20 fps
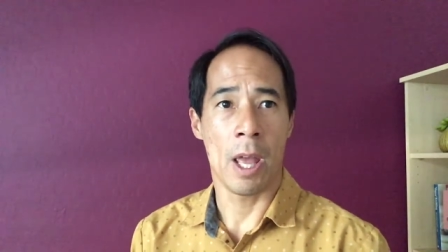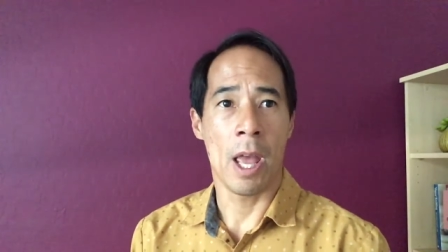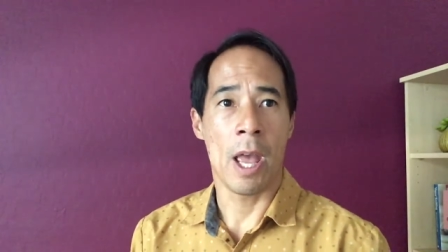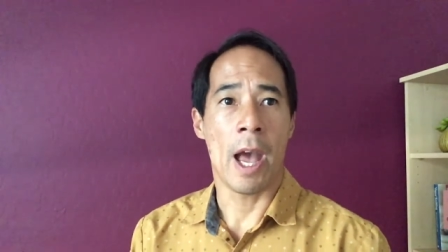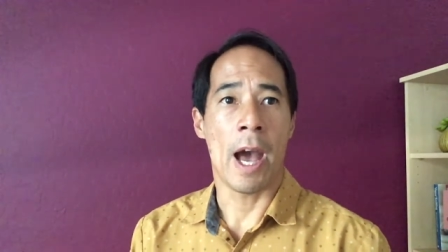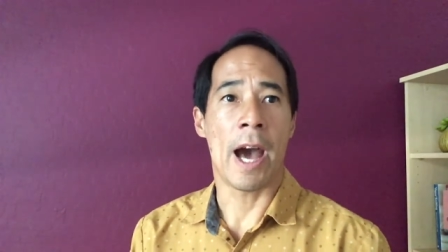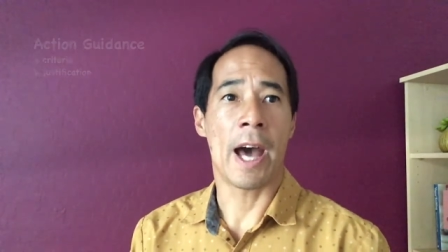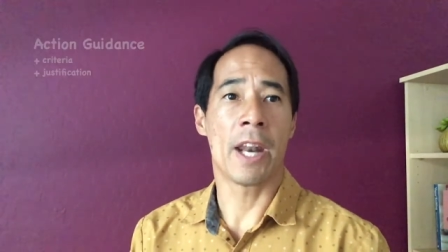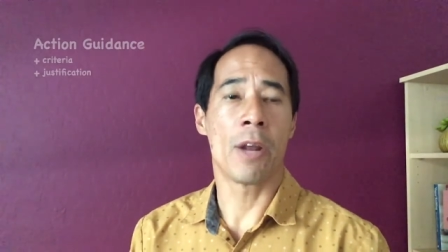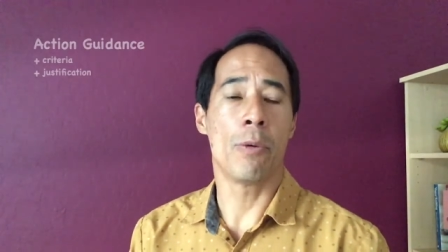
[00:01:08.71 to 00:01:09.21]

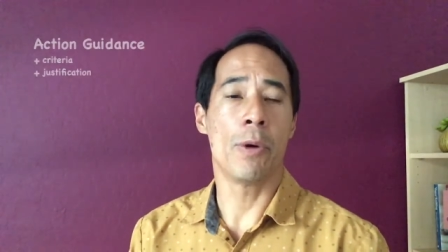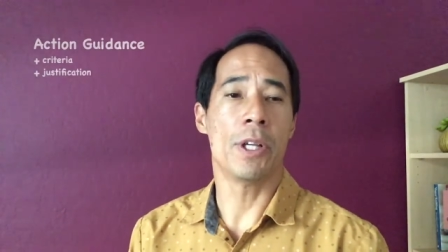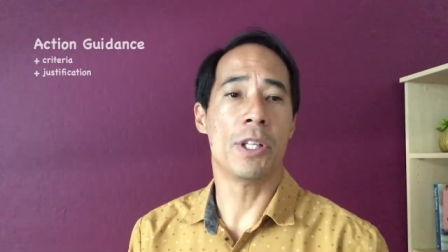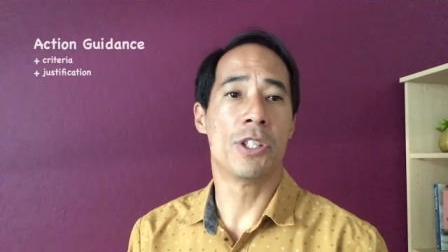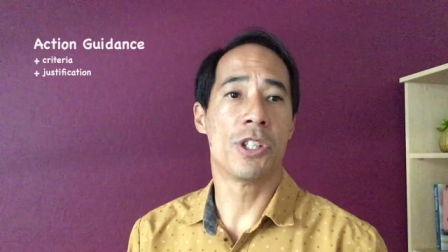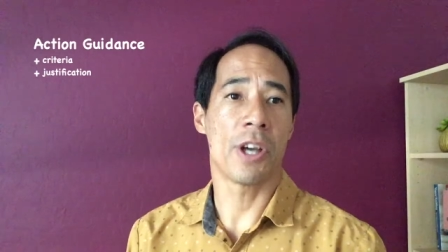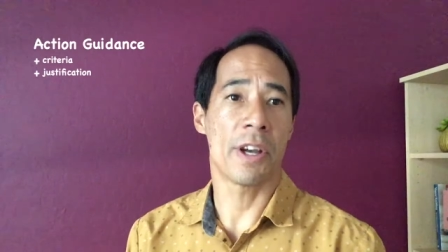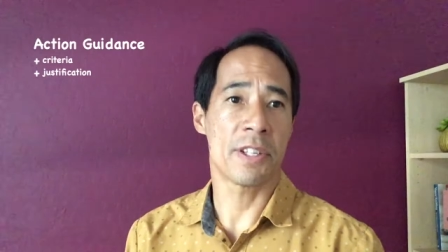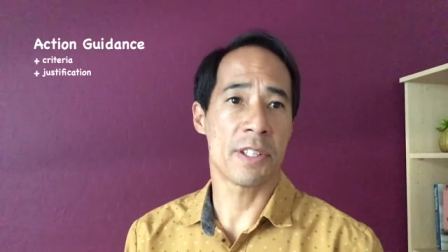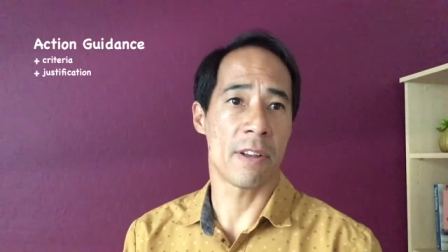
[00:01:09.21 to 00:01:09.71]
How do we
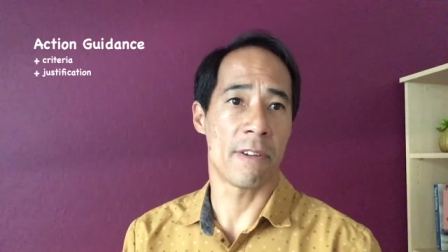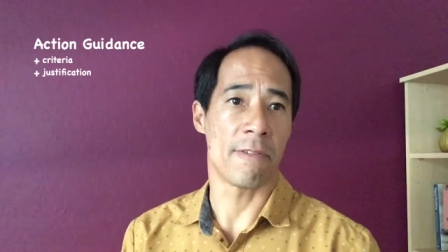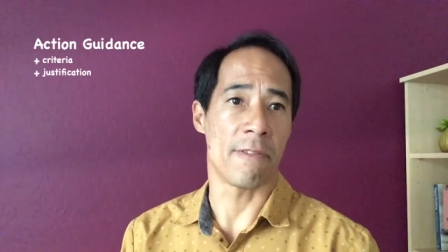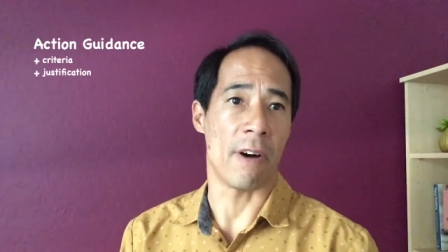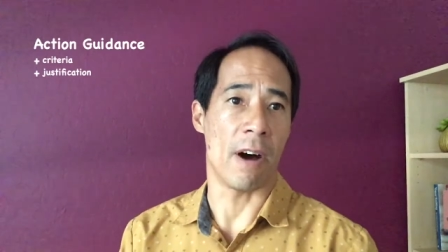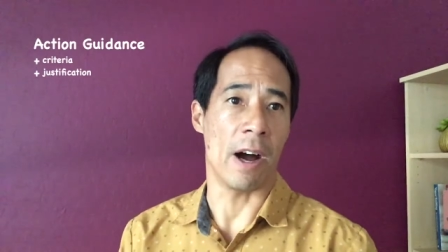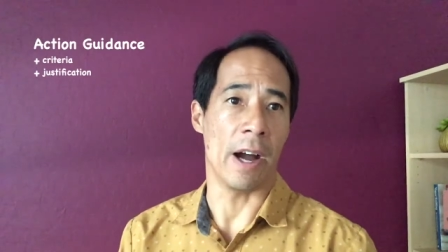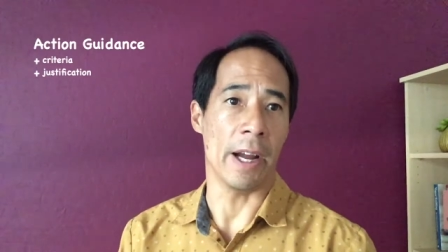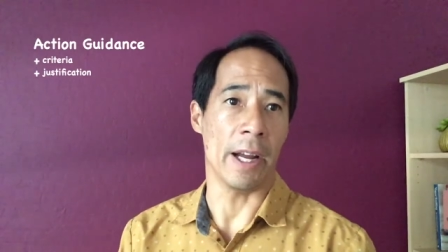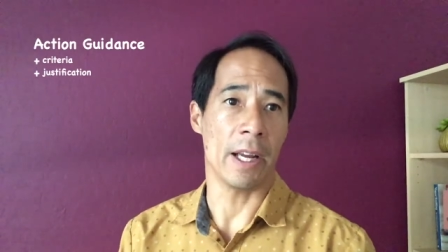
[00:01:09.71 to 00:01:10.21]

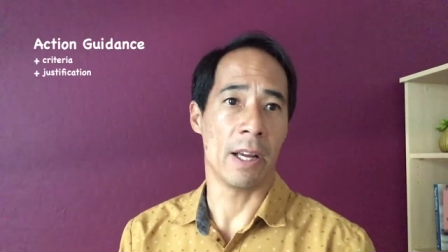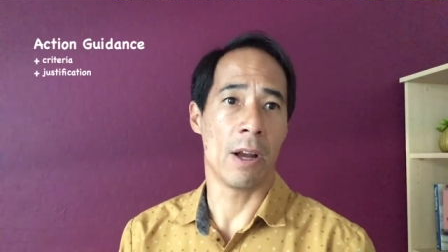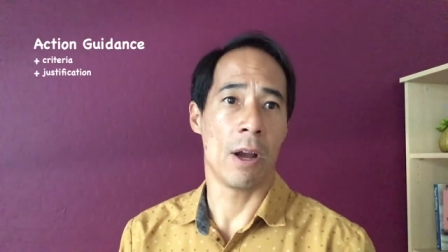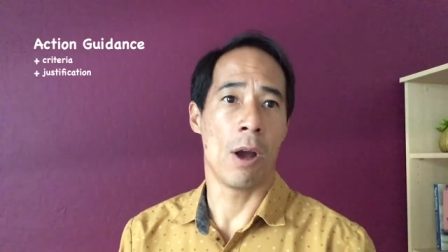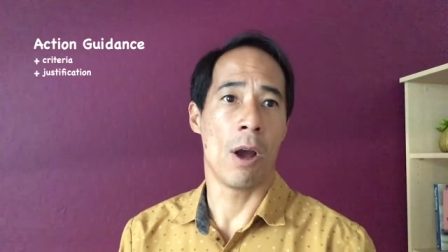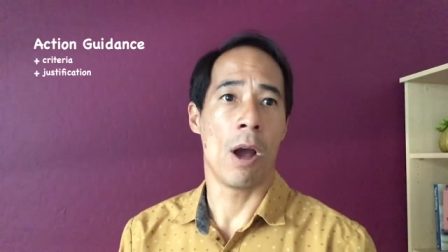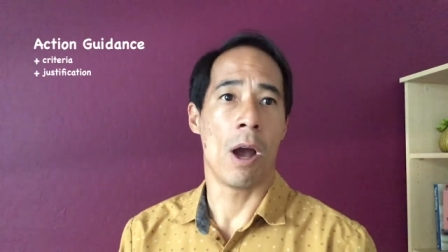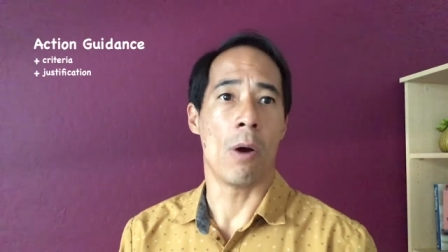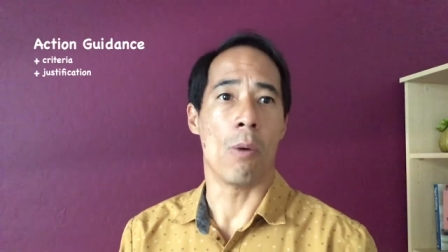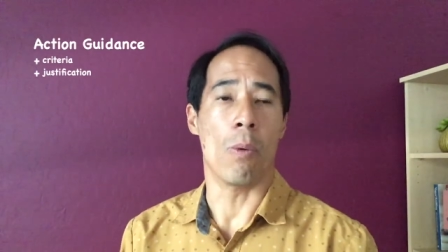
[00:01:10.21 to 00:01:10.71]
justify
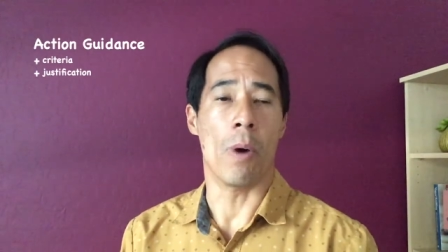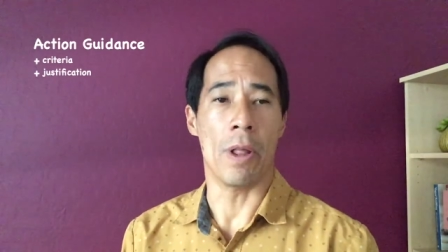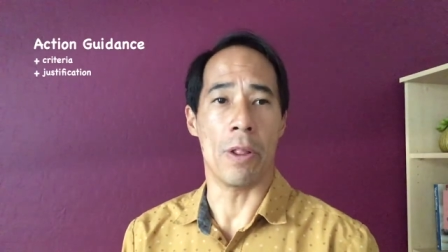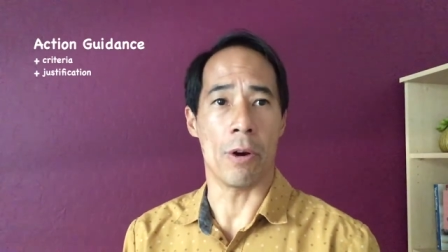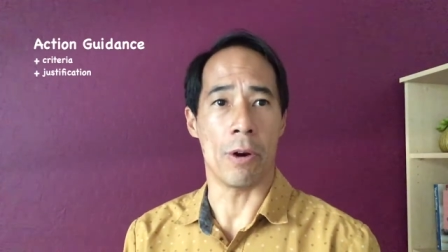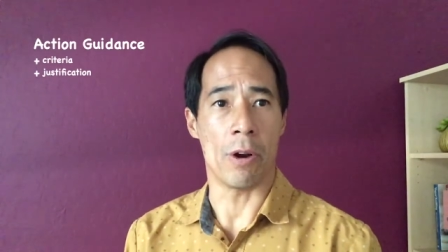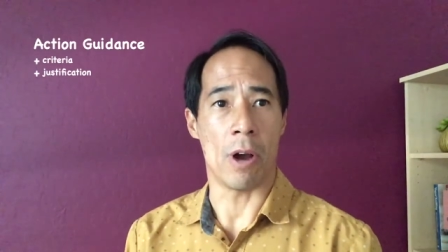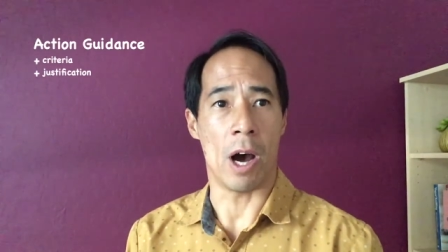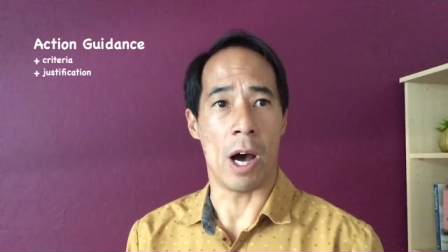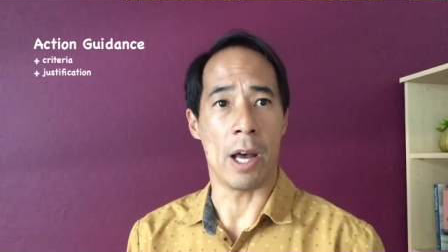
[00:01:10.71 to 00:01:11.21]
whether
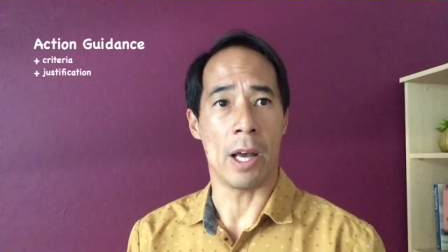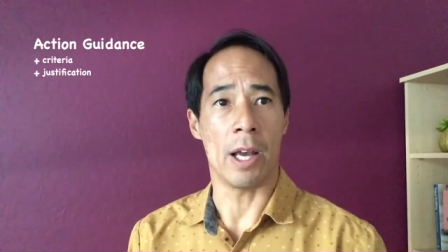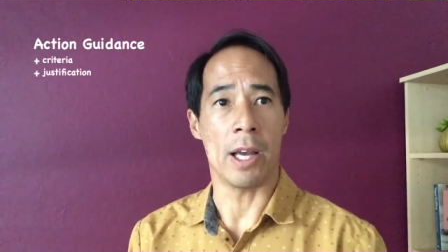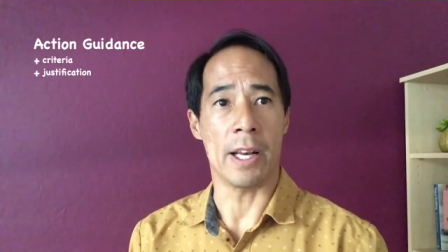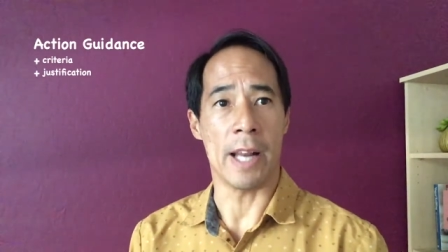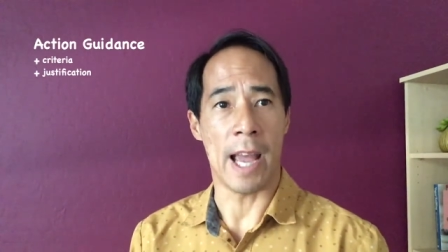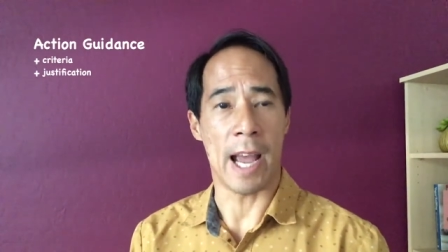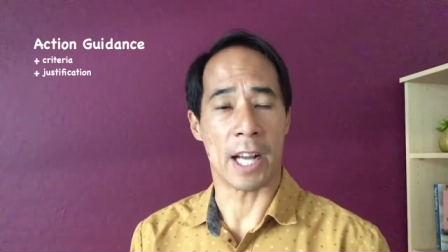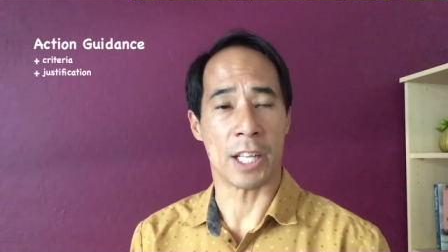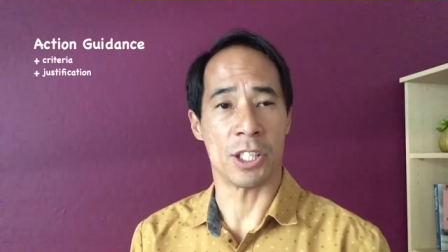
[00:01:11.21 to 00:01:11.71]
or not an
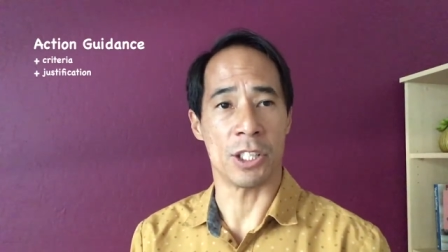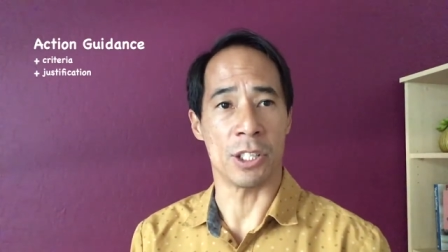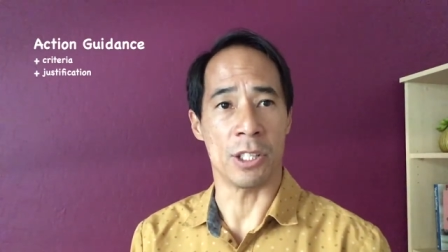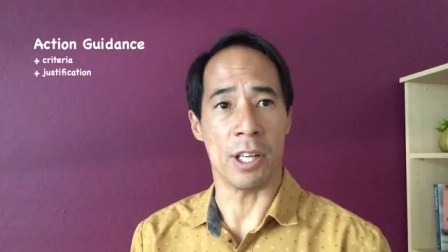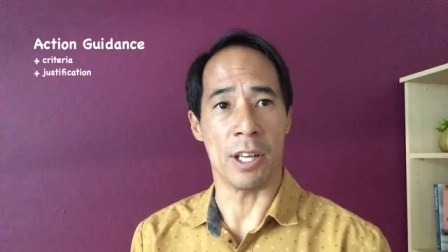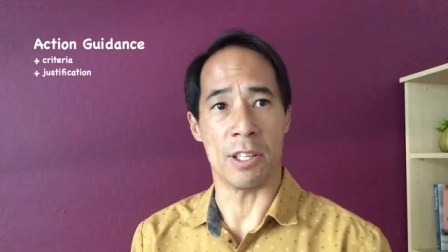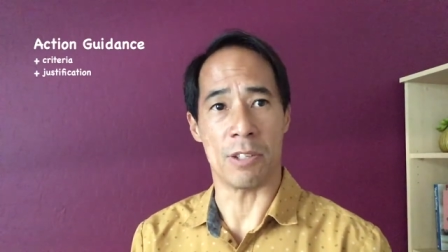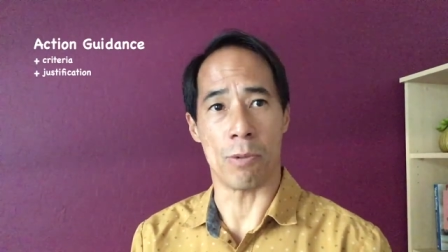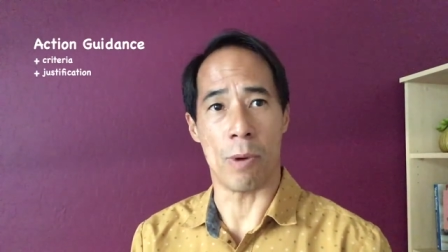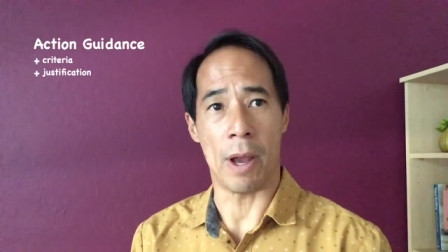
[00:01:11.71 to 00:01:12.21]
action
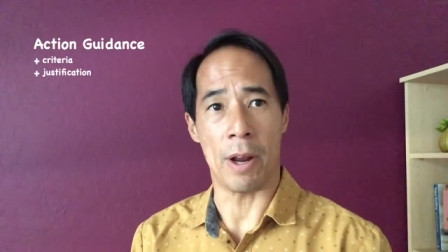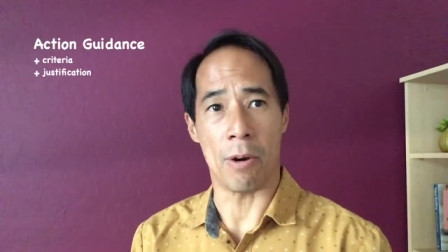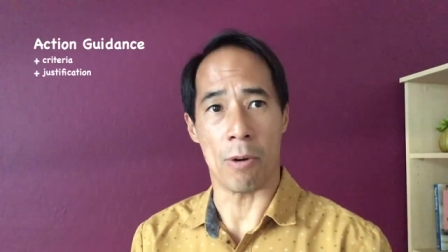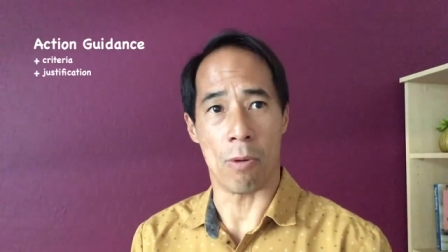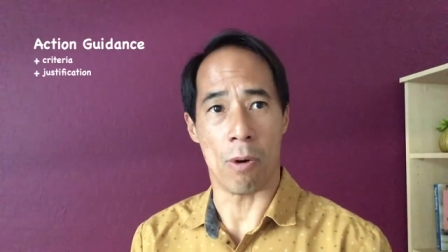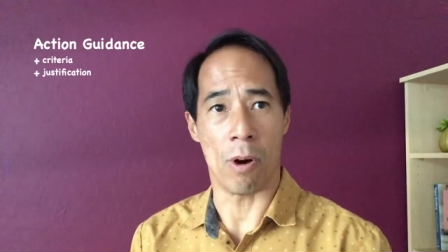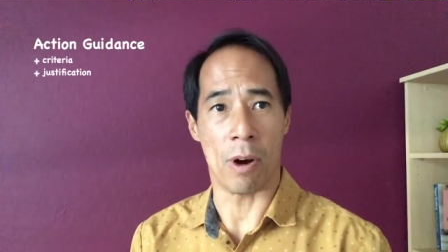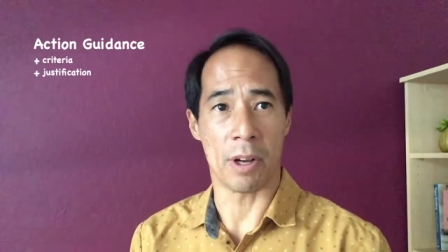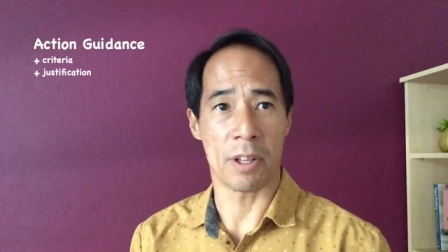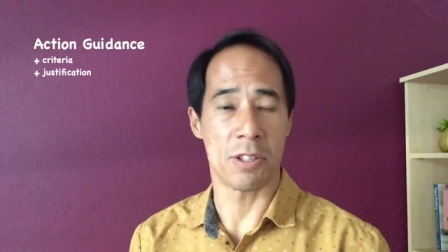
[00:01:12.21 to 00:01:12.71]
is right or wrong?